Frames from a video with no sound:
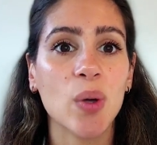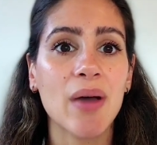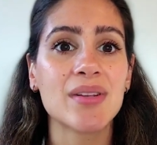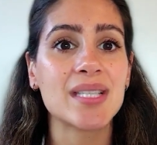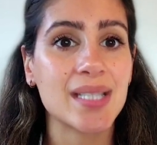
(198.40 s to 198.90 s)
you
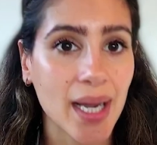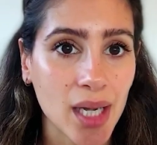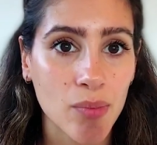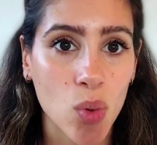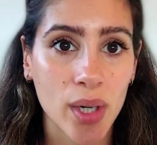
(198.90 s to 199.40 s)
have a
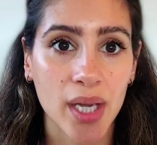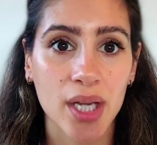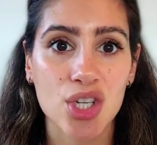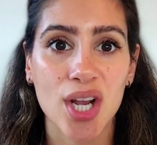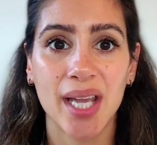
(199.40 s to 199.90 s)
second
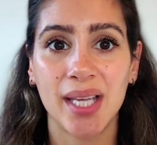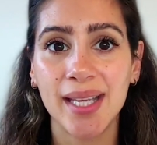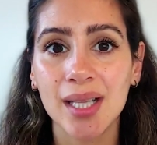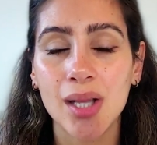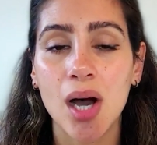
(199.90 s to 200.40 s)
mortgage, a
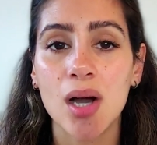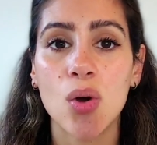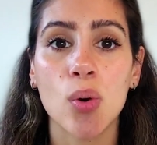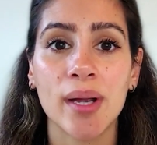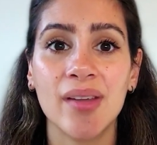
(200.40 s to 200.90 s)
HELOC,
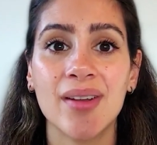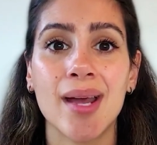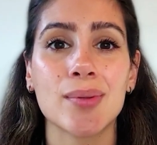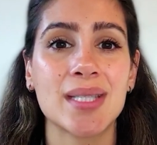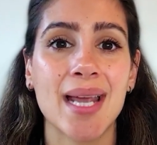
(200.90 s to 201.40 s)
or even
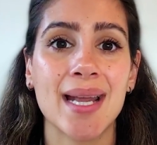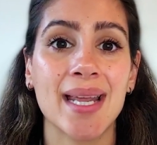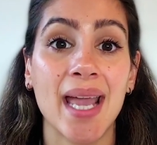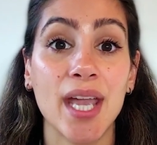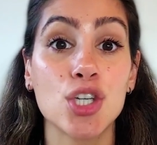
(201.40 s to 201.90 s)

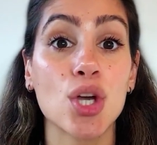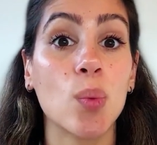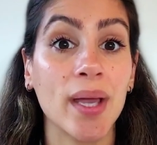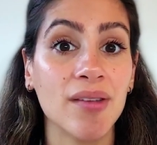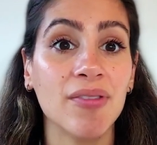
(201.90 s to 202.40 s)
outstanding
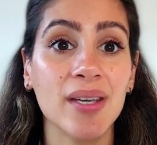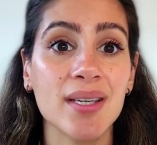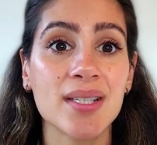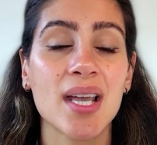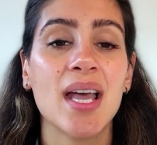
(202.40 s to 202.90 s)
HOA
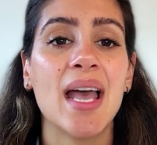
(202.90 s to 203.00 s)
fees,